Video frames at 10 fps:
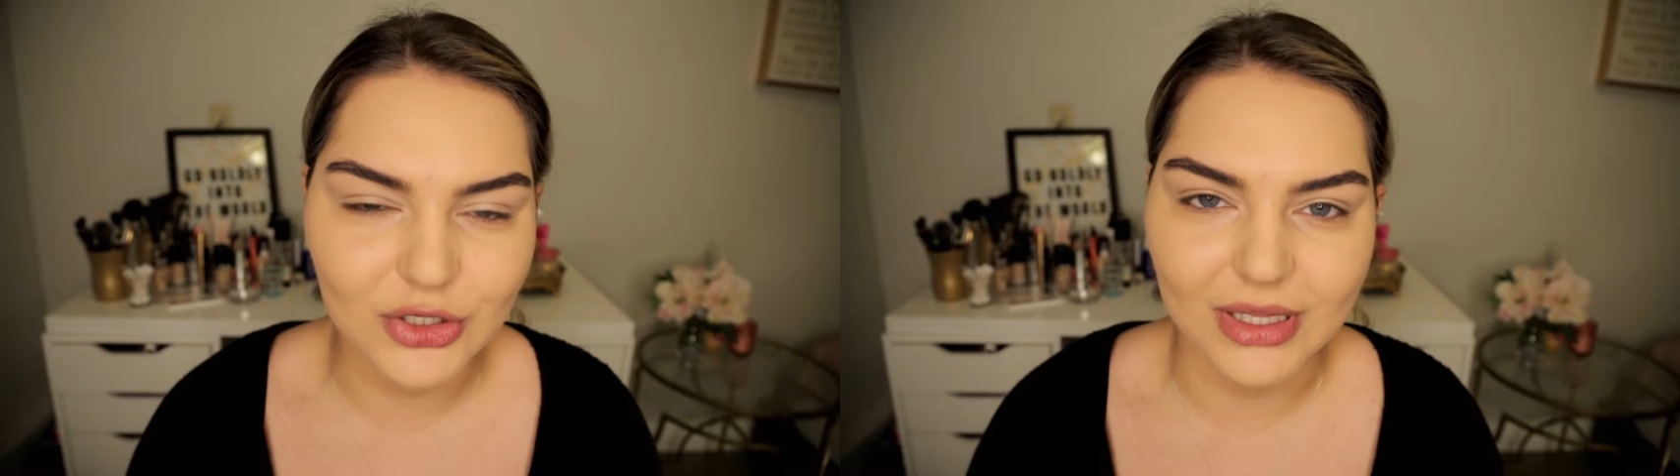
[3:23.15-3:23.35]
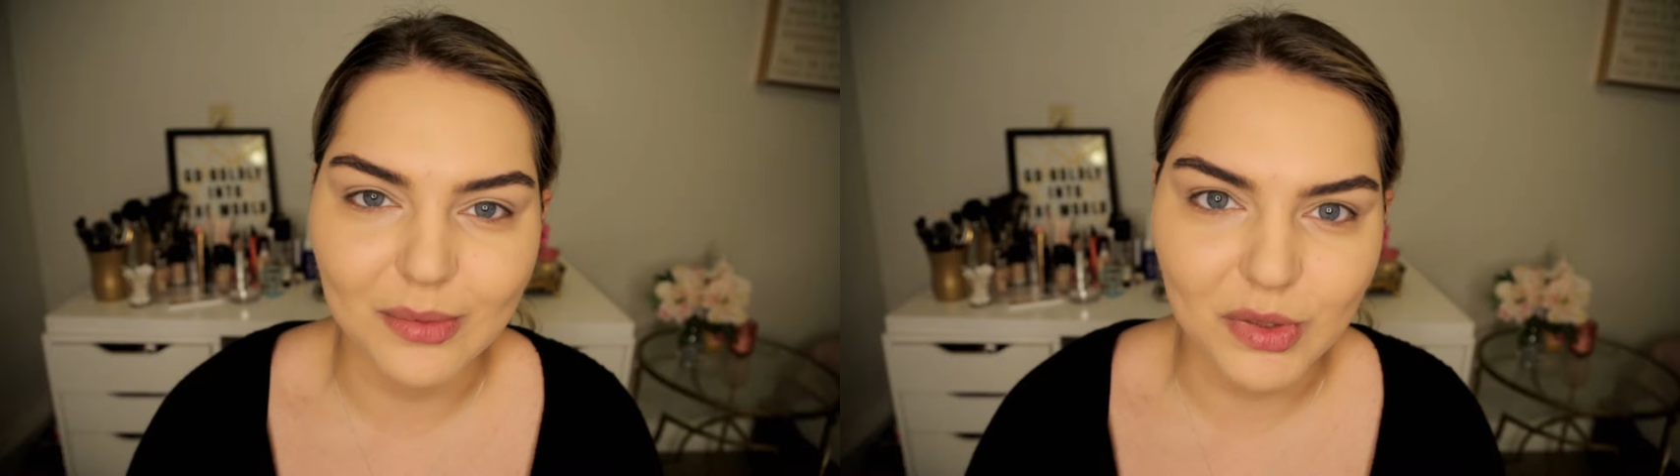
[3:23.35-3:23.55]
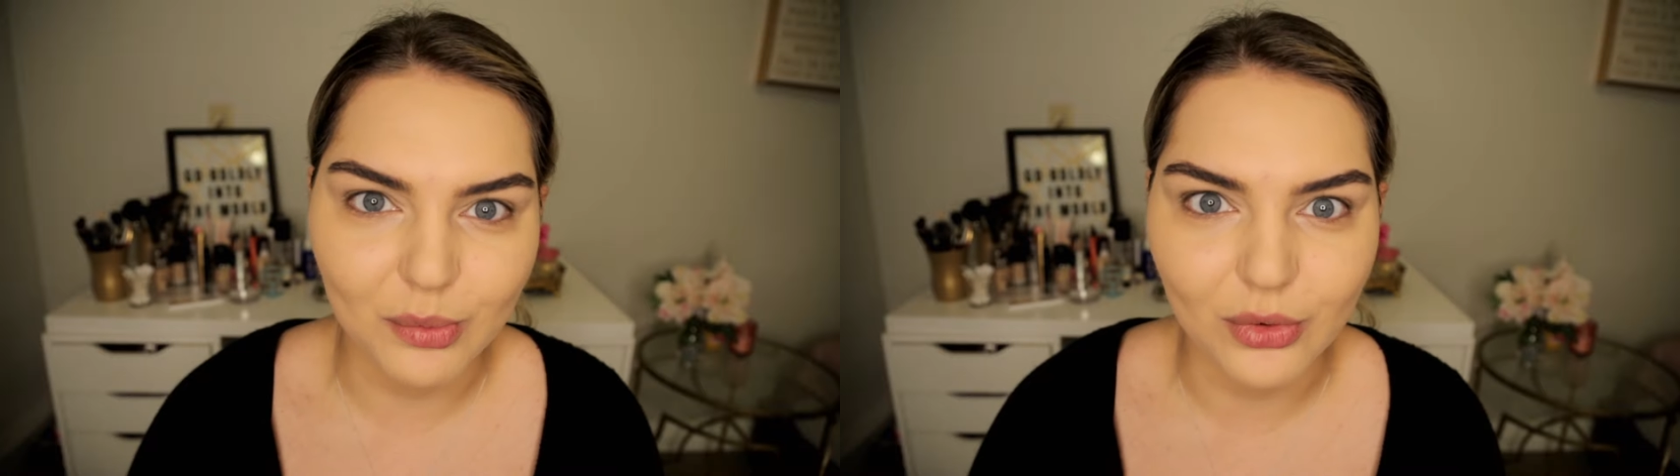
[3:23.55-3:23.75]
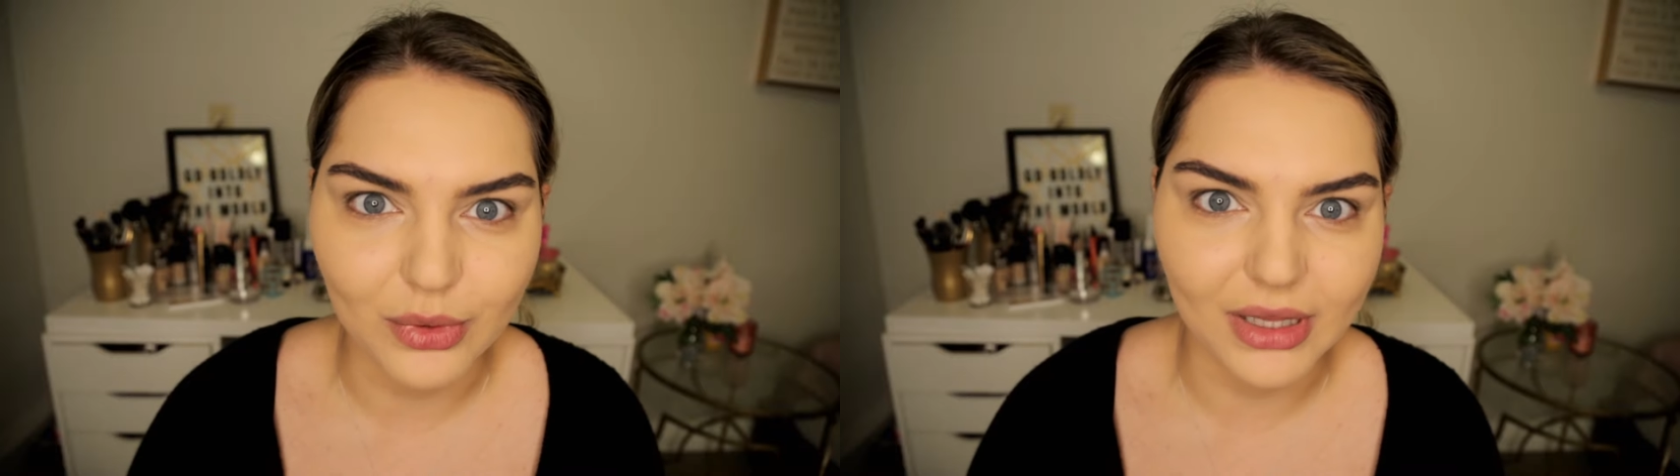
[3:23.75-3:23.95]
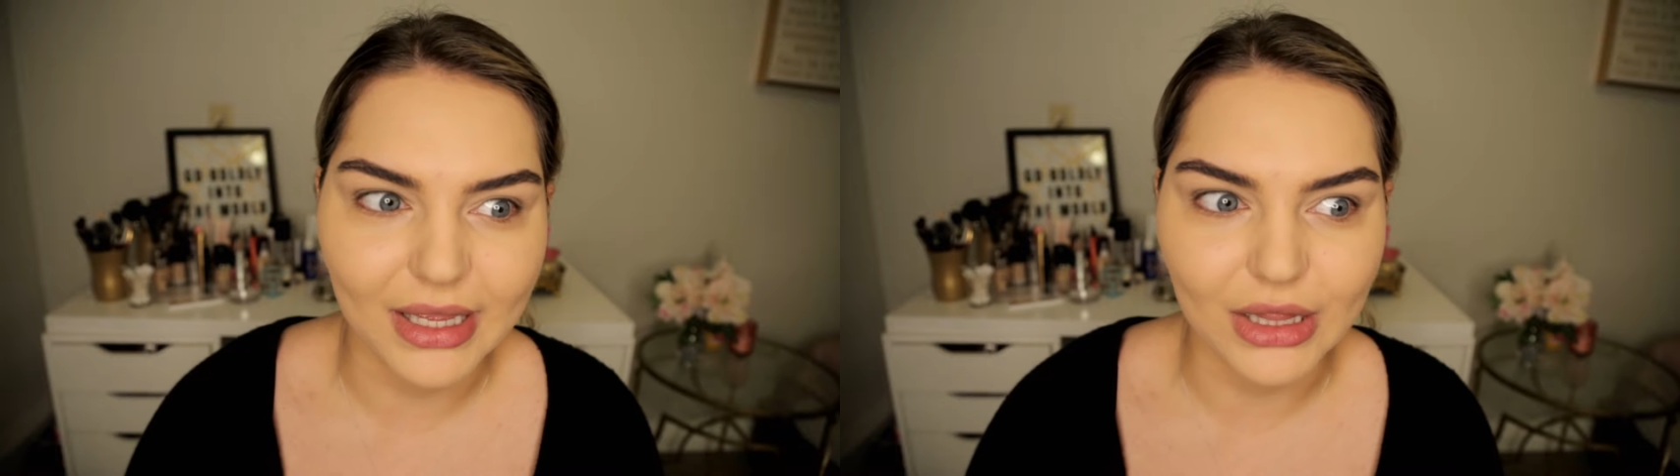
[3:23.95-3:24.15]
and like people
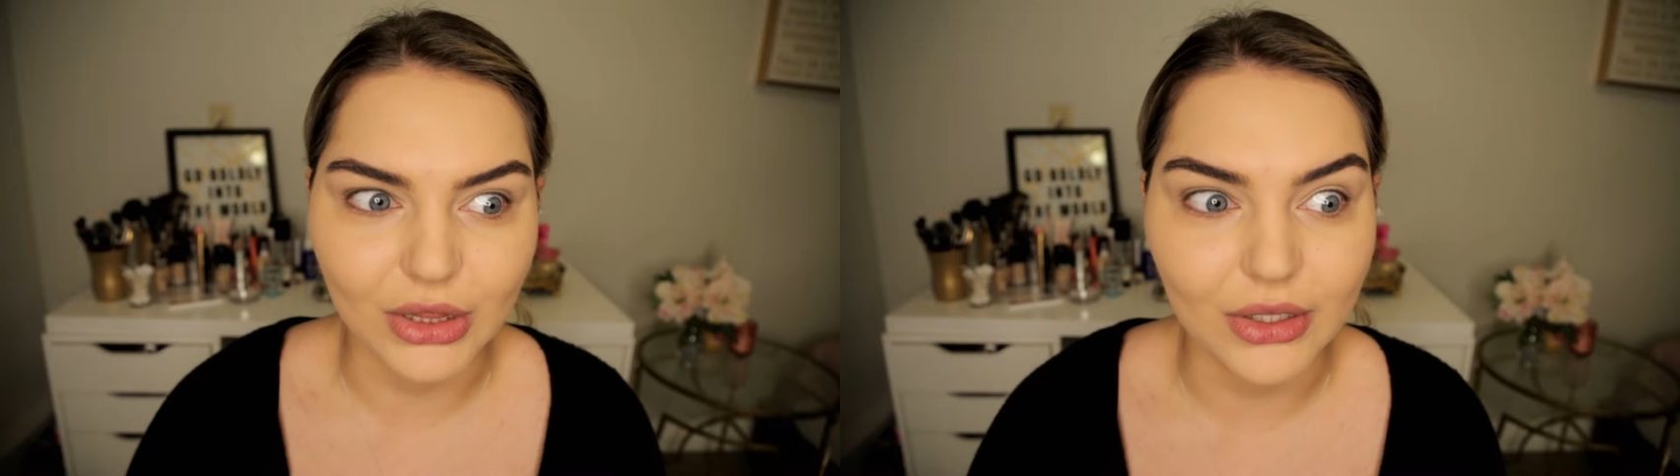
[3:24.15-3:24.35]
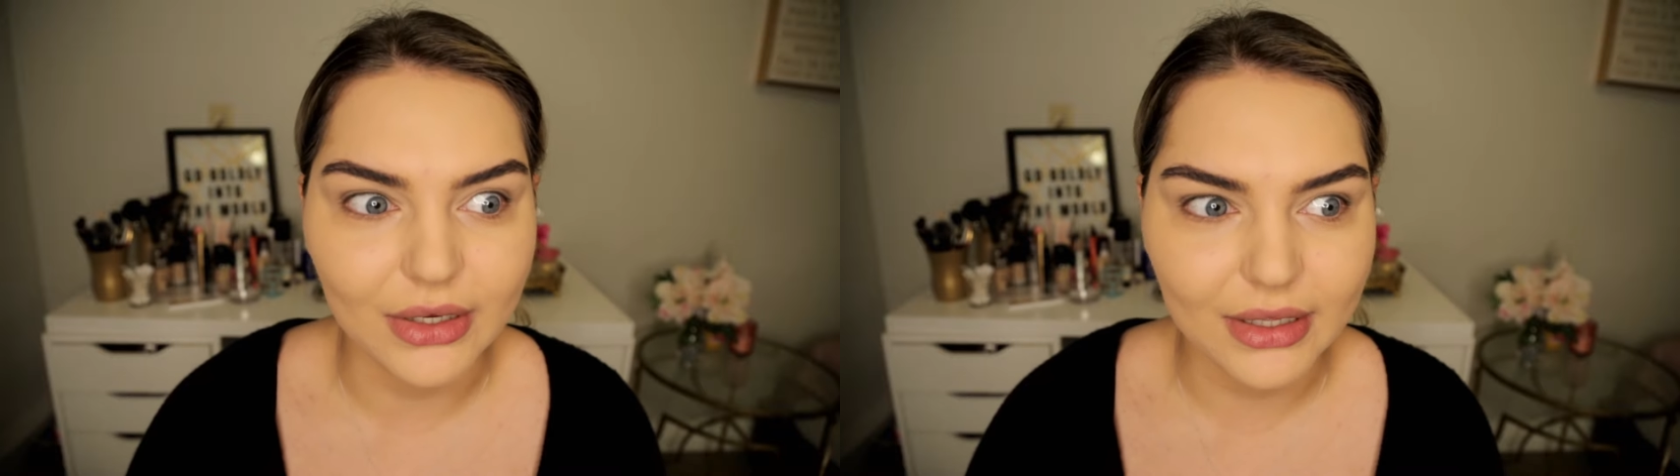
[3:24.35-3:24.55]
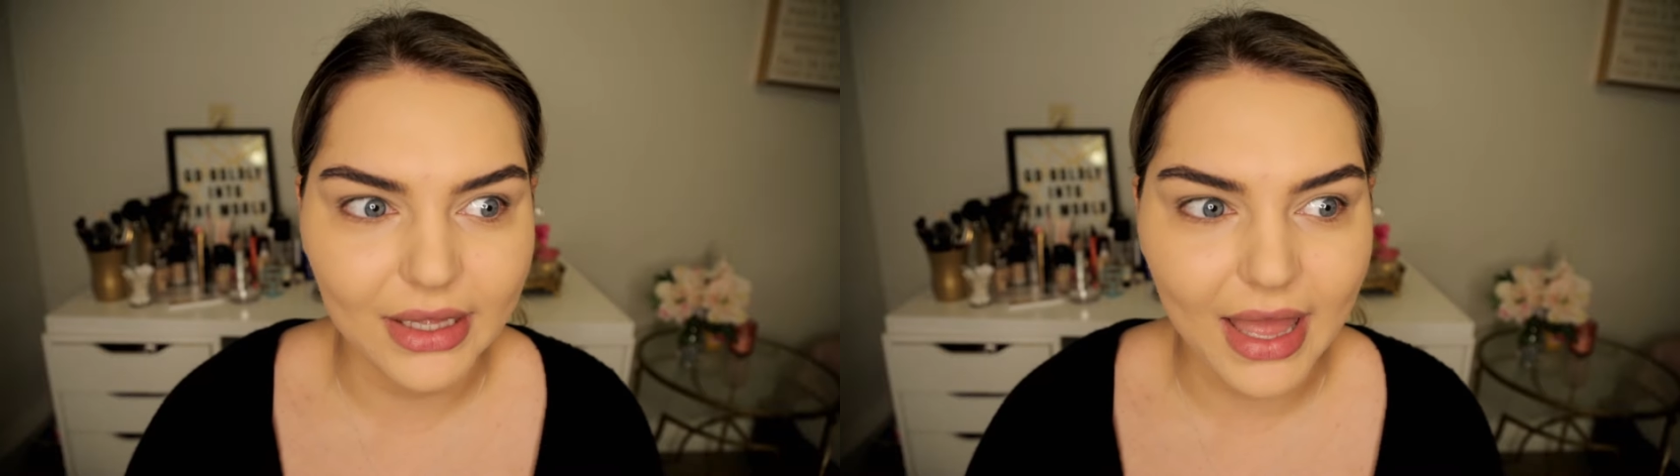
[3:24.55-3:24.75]
will like look